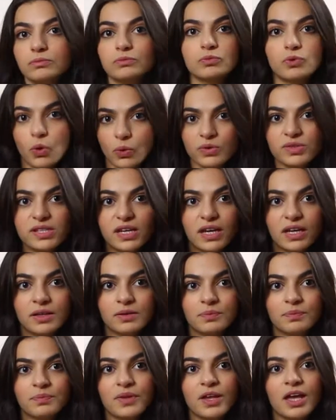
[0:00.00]
rolls
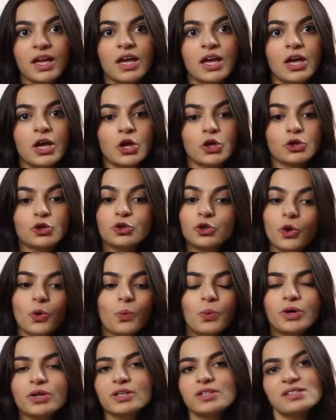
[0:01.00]
in, you don't
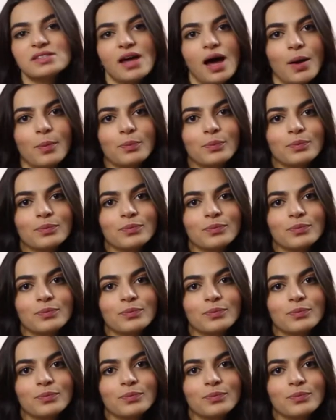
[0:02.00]
want to stop.